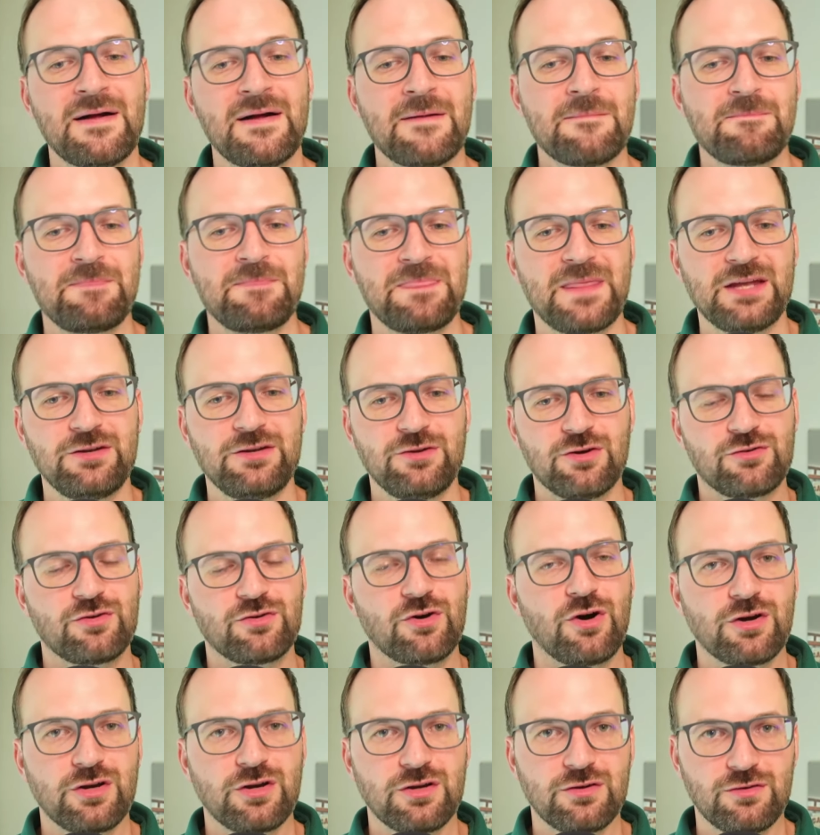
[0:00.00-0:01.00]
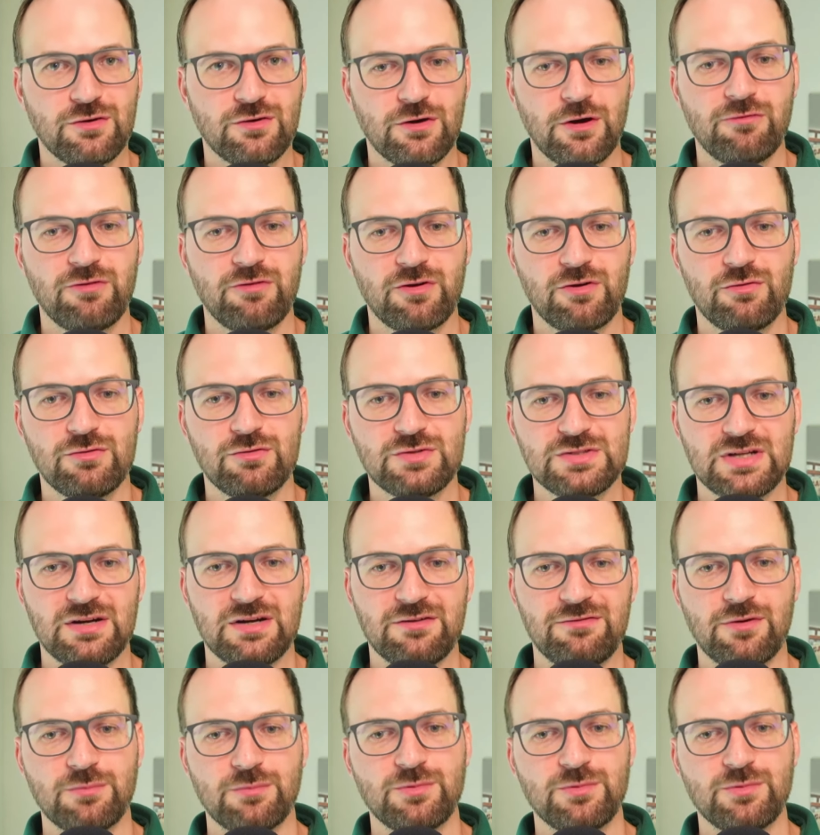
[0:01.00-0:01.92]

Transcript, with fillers: and you're talking to a recruiter from